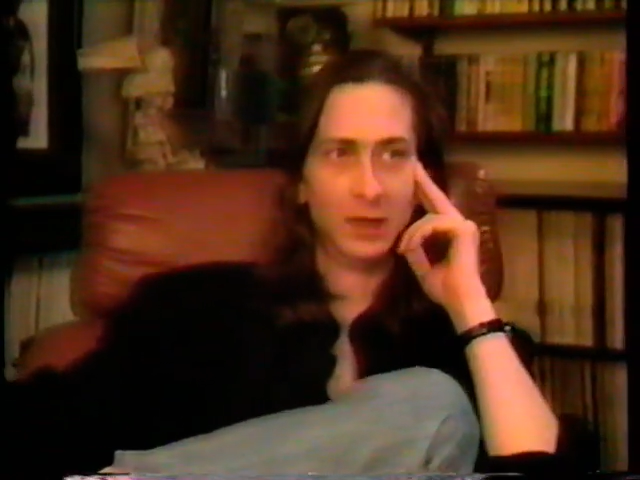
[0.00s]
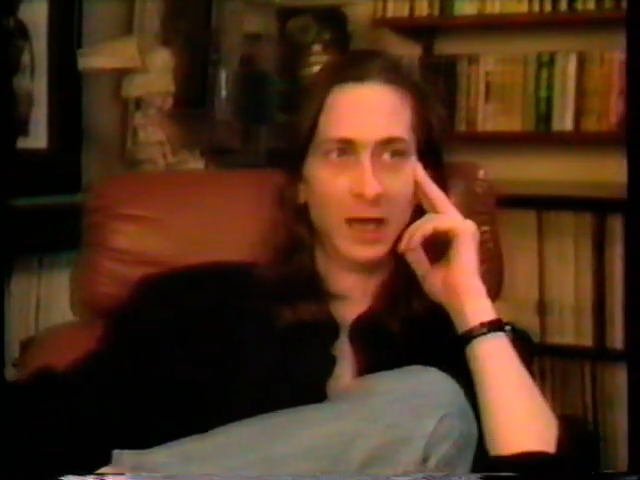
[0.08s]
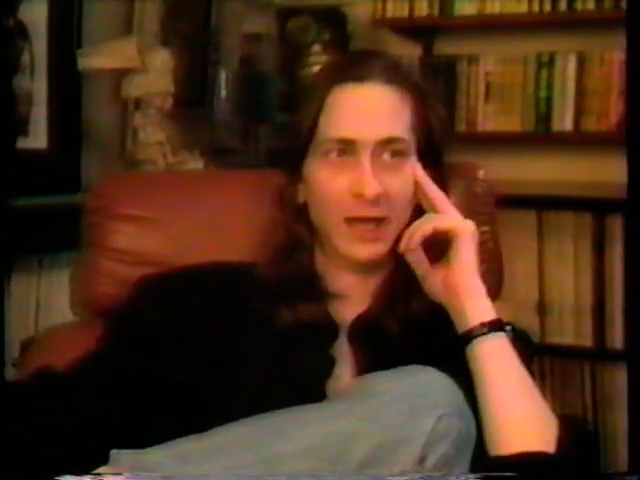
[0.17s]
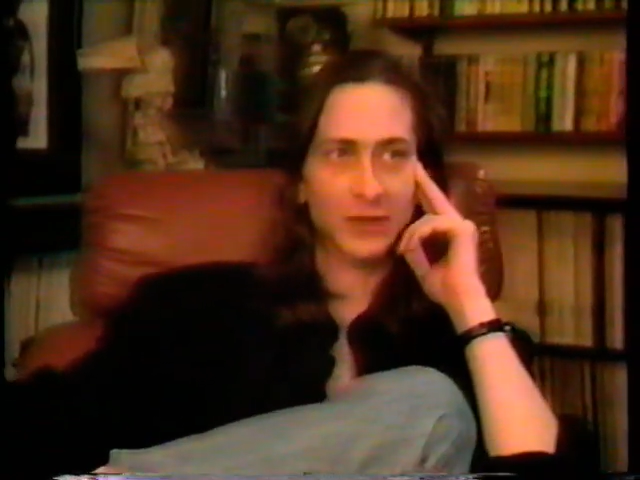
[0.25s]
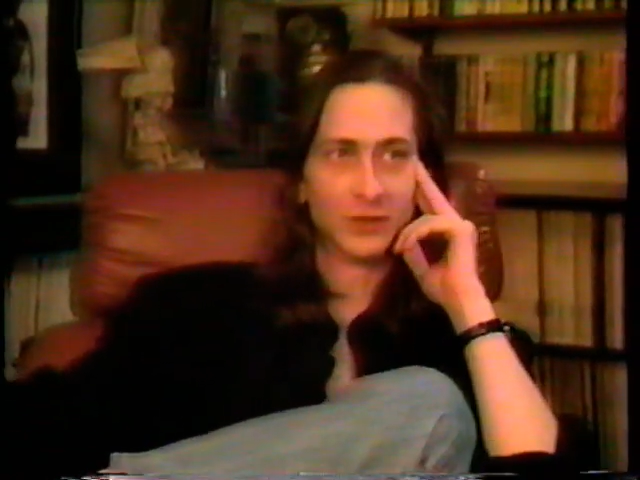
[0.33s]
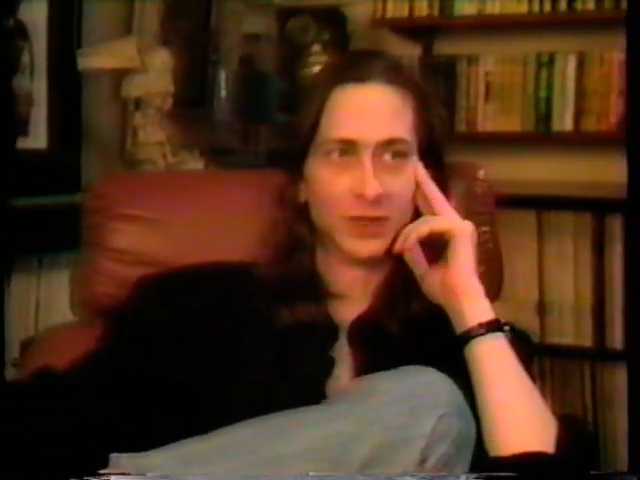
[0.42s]

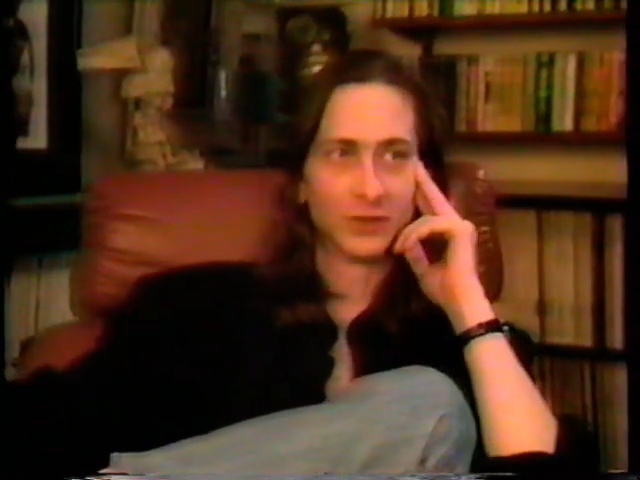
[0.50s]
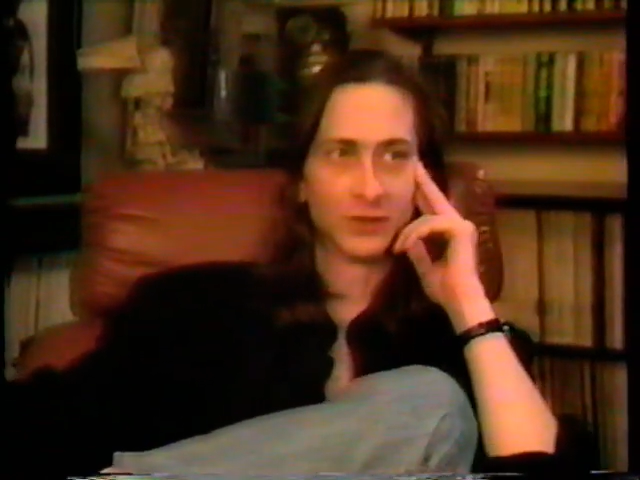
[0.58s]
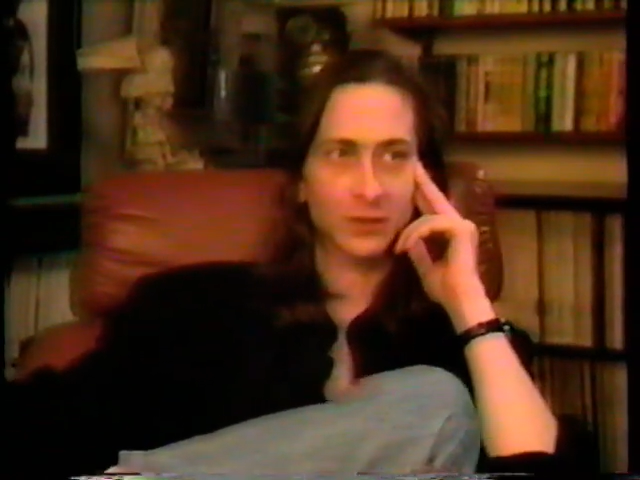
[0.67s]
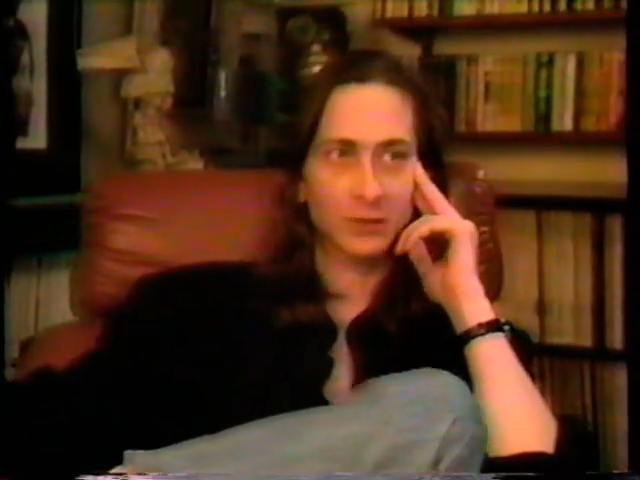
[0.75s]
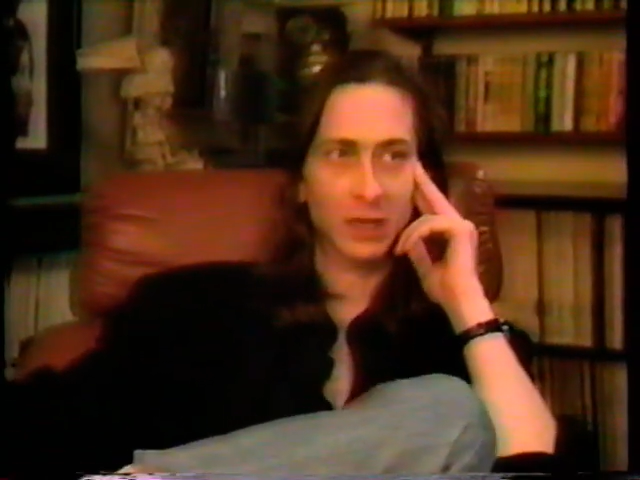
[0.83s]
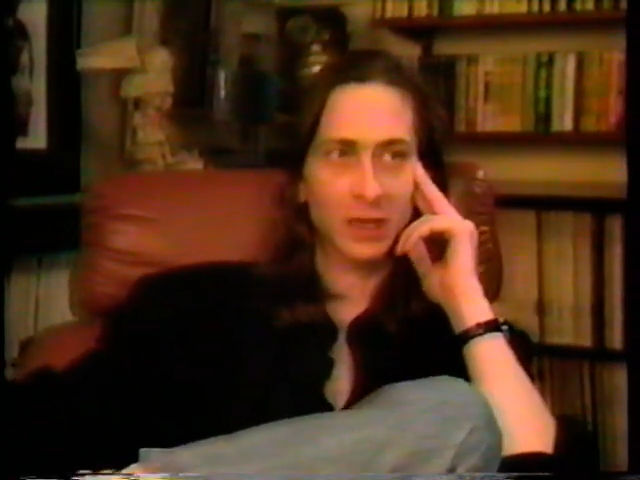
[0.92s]
And it's
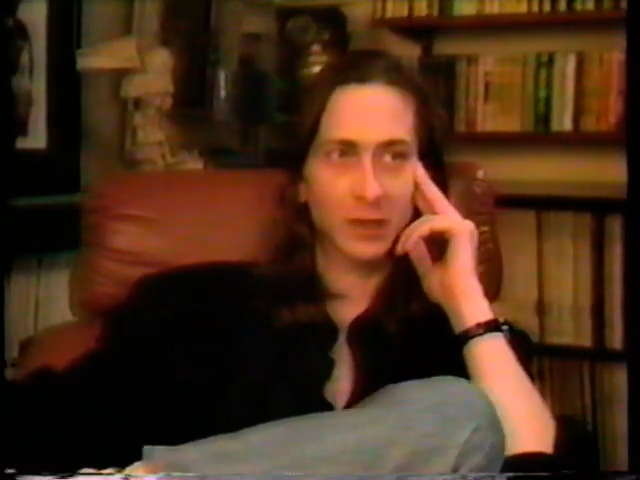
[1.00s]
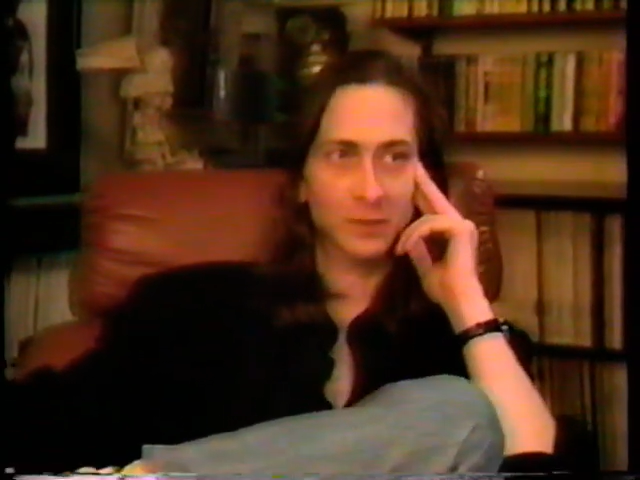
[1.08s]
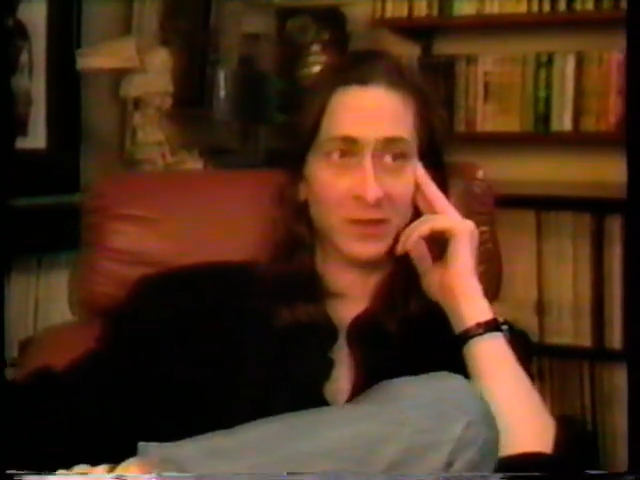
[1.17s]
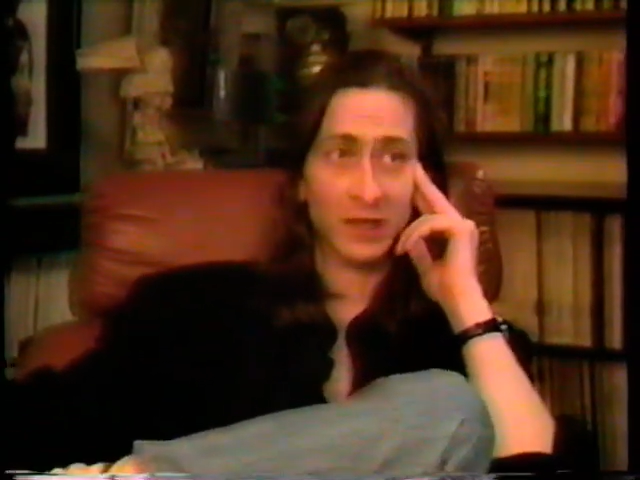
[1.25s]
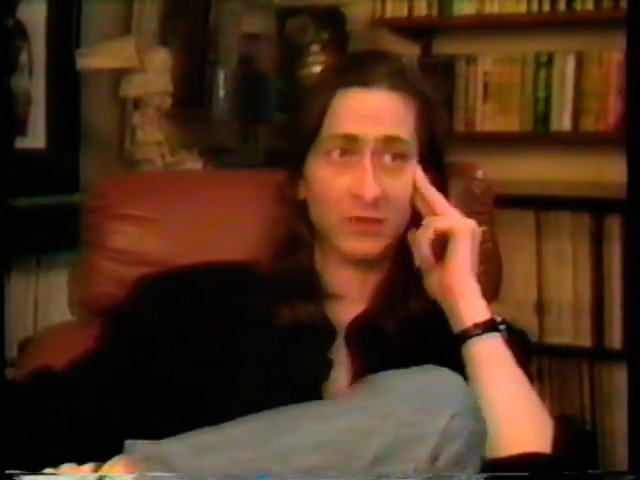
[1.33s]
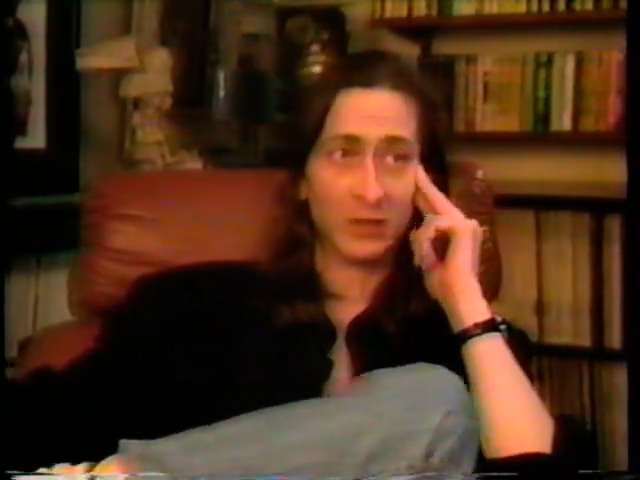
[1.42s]
also
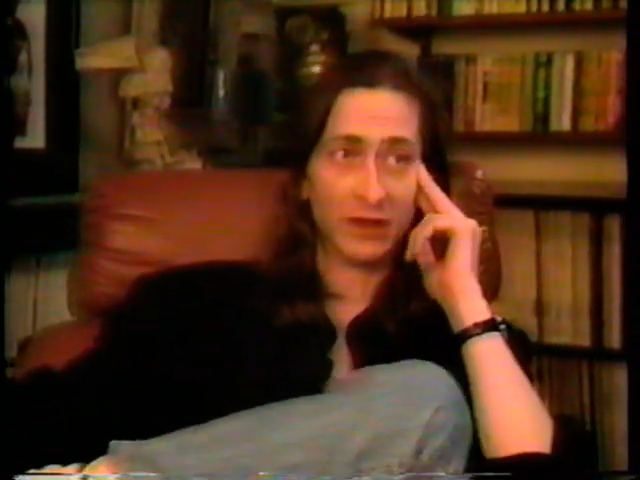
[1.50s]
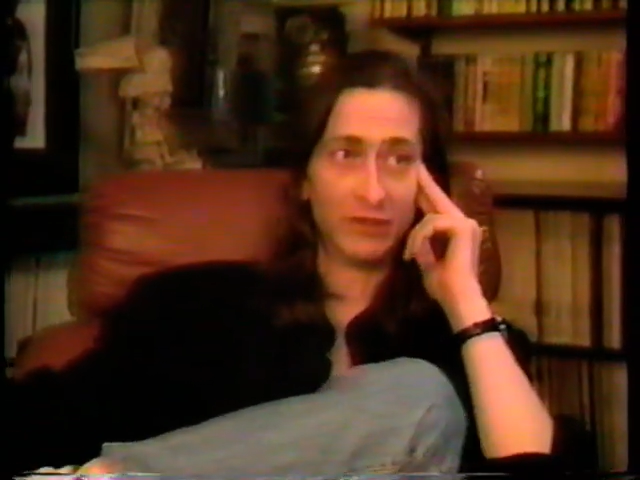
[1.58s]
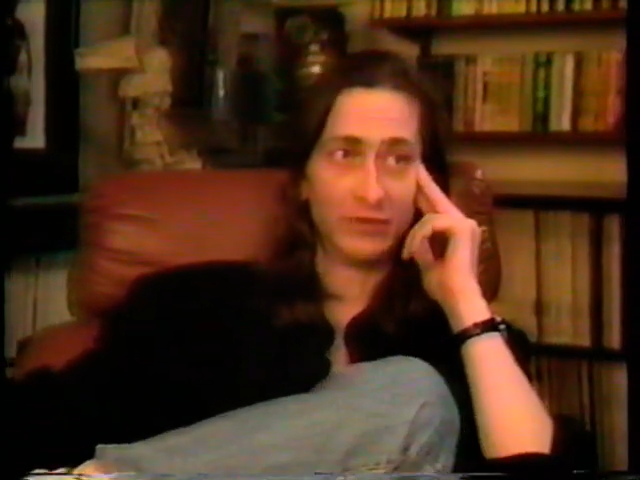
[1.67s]
um, a hell of a lot of